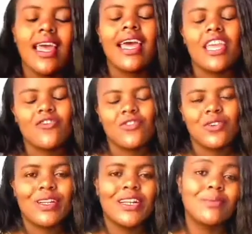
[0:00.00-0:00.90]
Hi everyone,
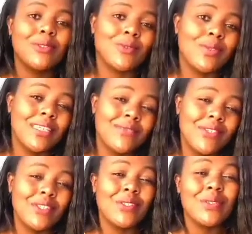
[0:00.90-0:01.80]
welcome to today's
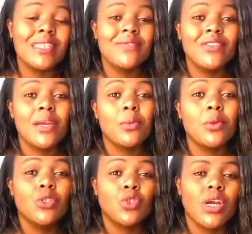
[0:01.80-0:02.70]
video. In today's video, I'm
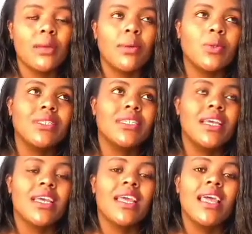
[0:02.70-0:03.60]
going to talk about
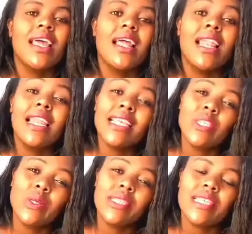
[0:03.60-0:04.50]

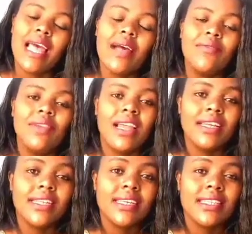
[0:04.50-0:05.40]
lessons I've
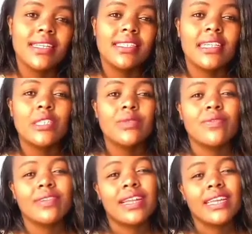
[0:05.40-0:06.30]
learned as a result of
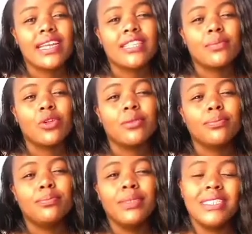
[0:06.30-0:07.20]
running a small
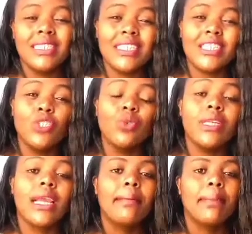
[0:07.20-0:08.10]
business
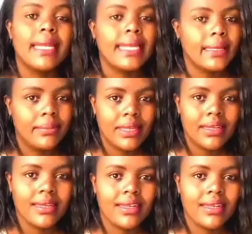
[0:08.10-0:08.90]
during a pandemic.